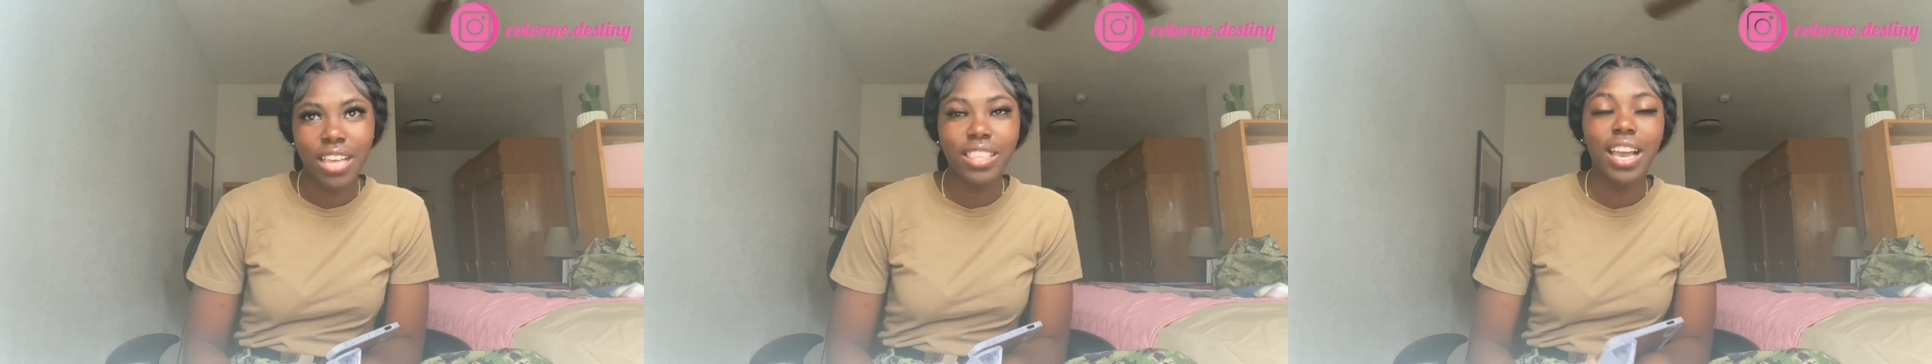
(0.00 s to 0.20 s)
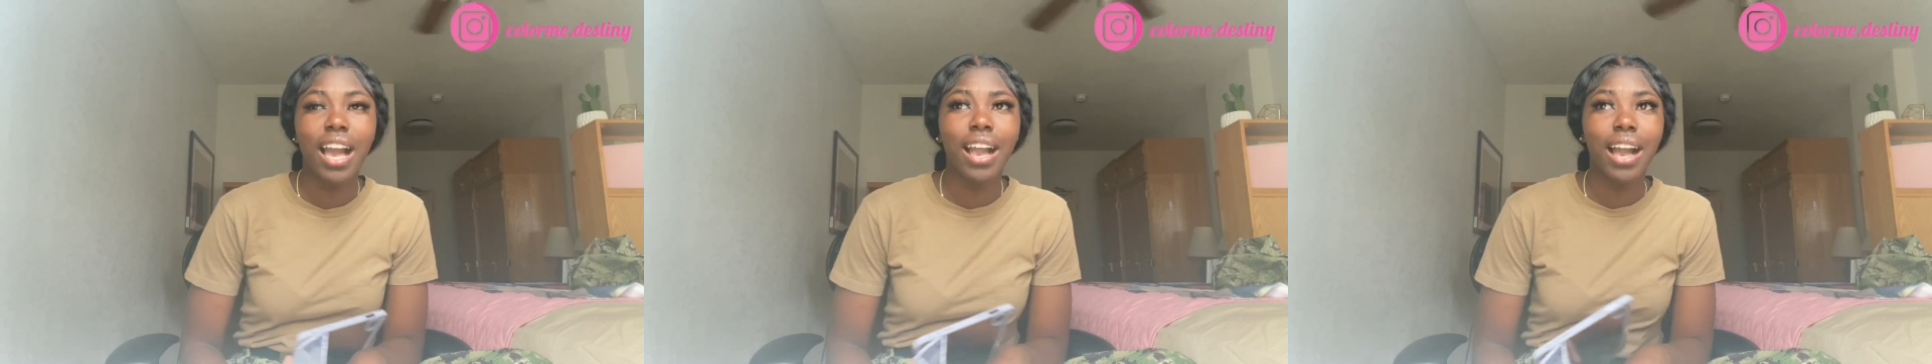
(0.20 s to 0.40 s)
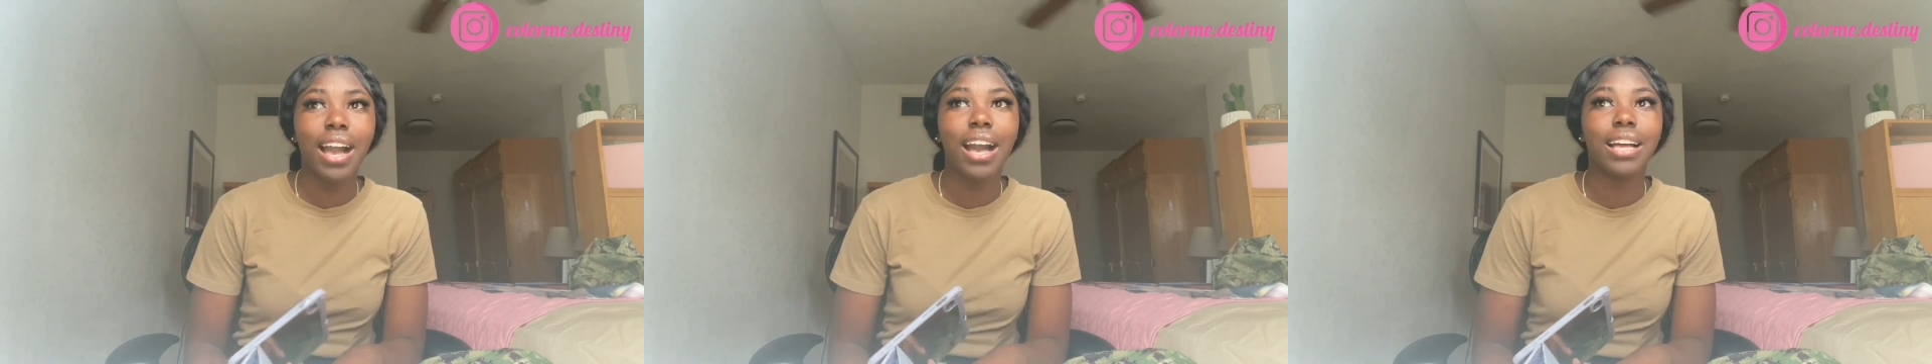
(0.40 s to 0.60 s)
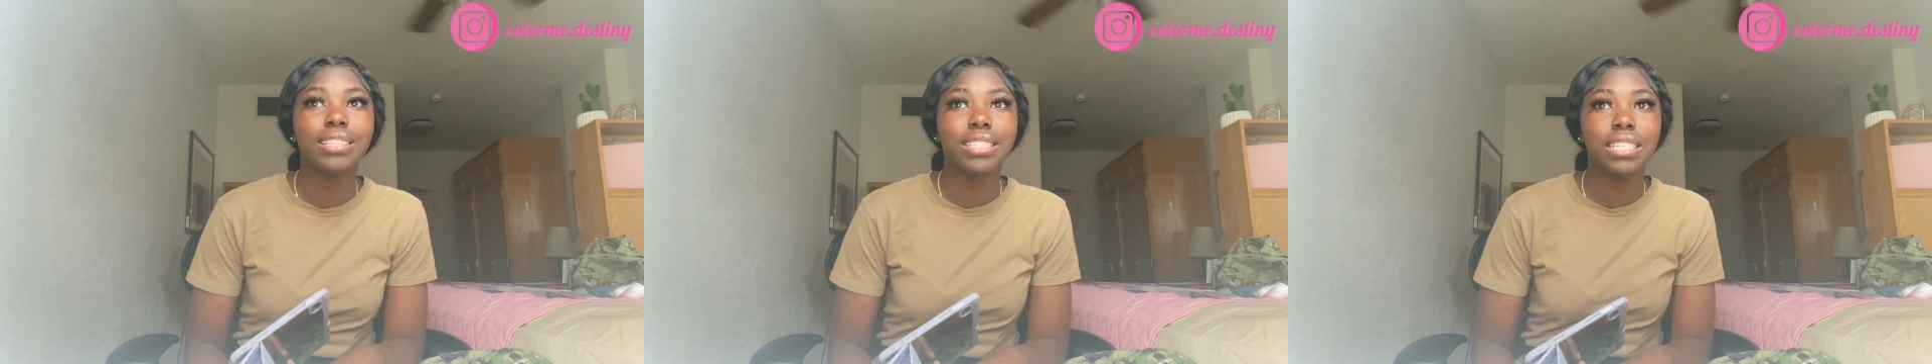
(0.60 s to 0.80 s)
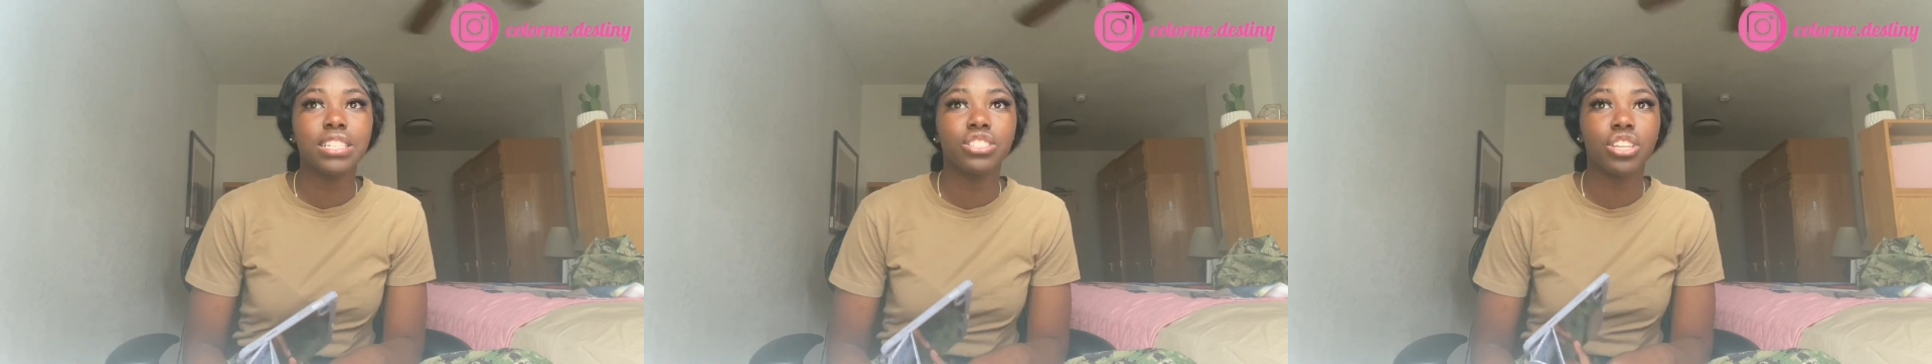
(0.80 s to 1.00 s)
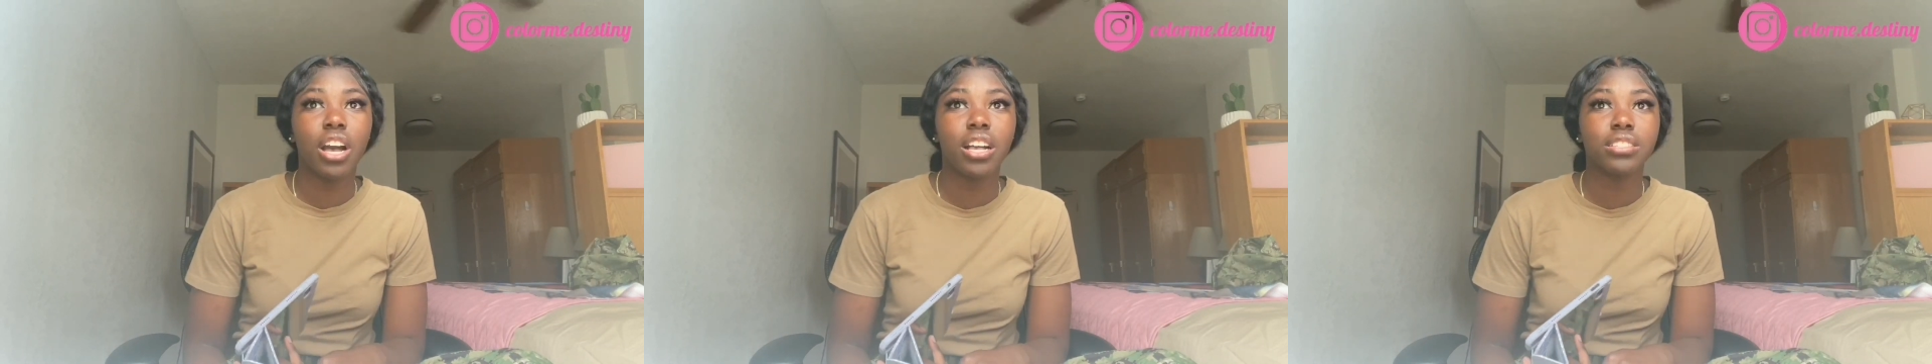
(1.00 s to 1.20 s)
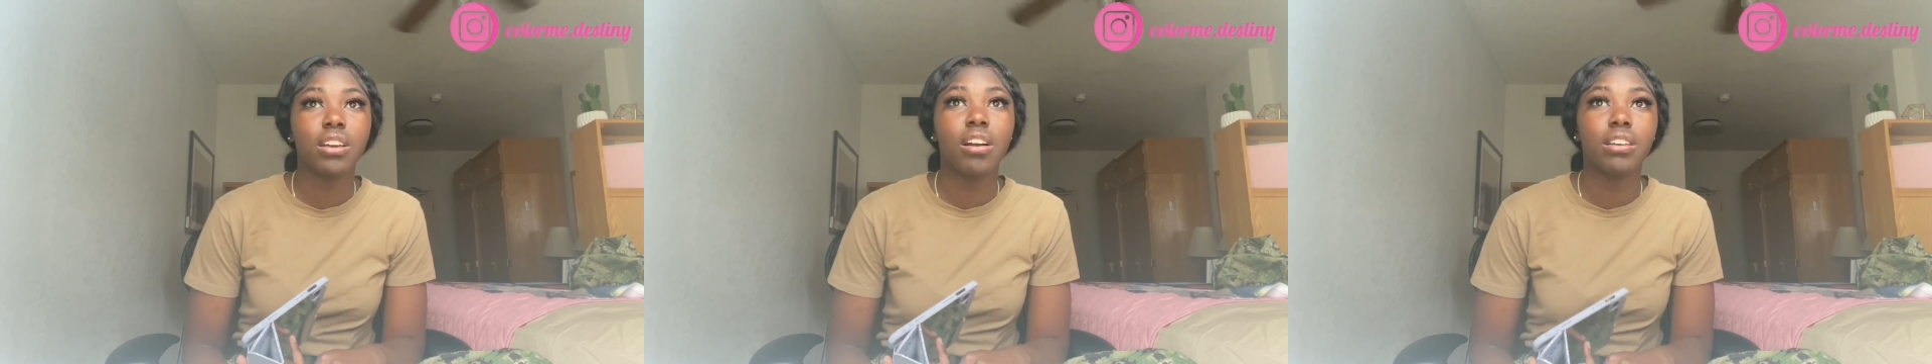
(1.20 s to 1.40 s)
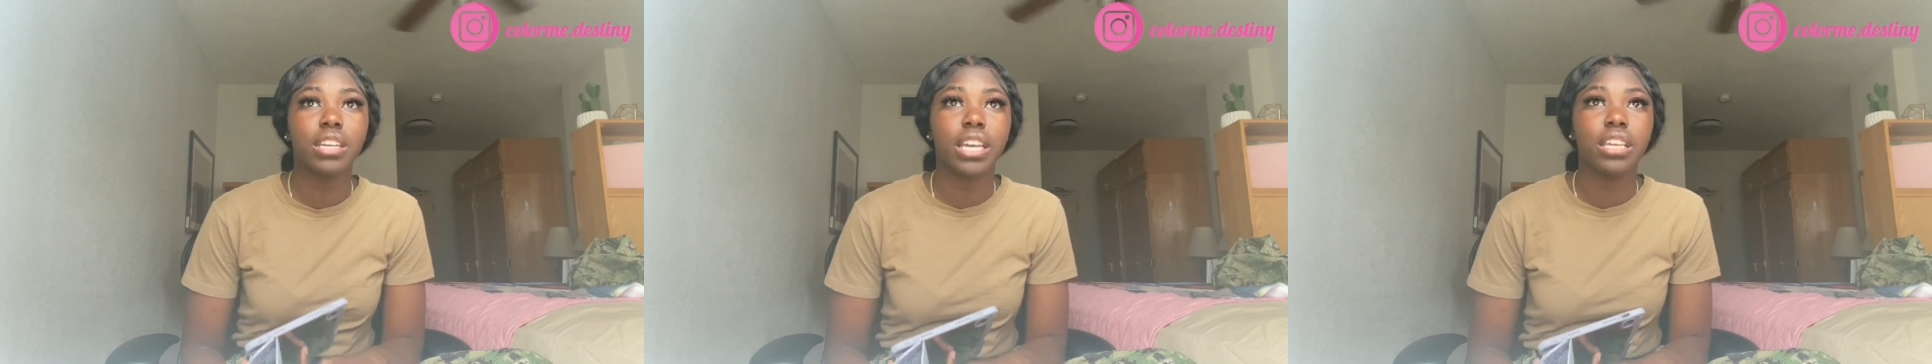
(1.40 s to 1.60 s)
I think I got 10 shots
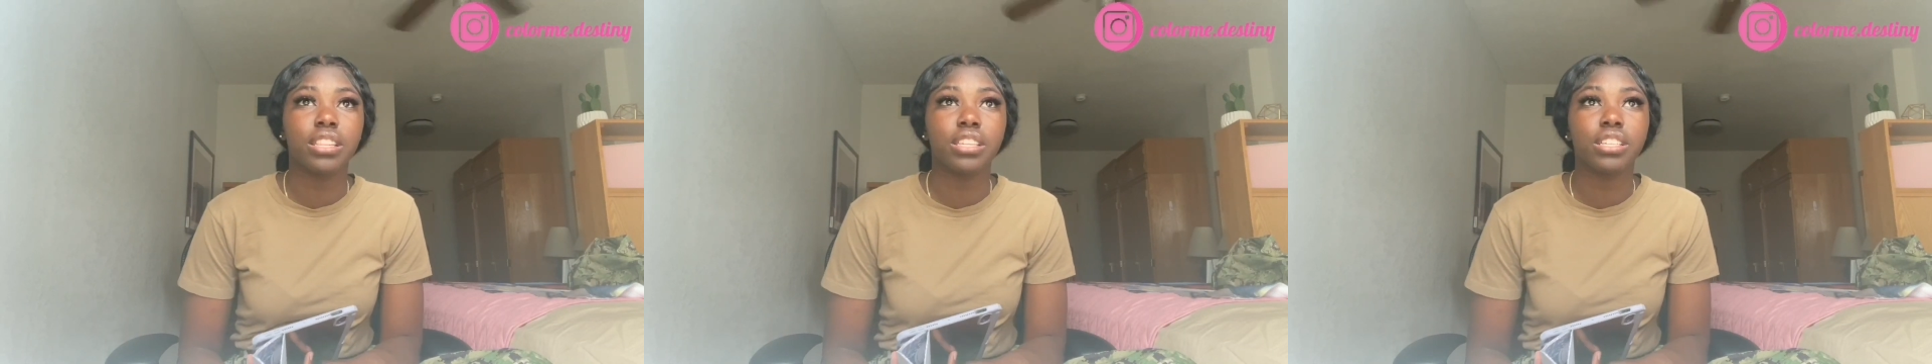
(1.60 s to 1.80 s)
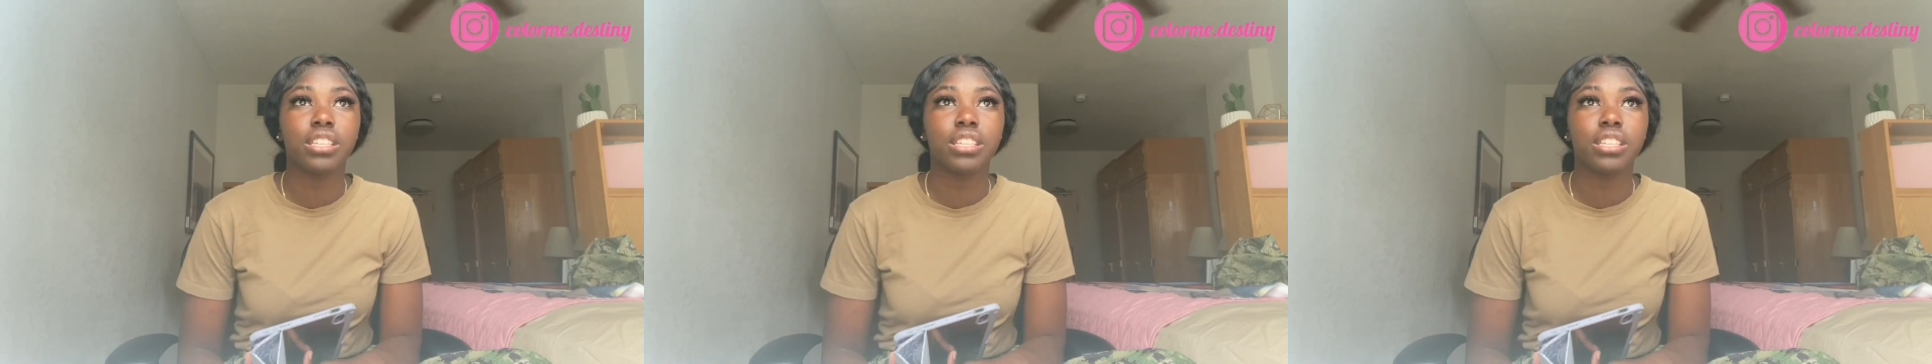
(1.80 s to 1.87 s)
altogether.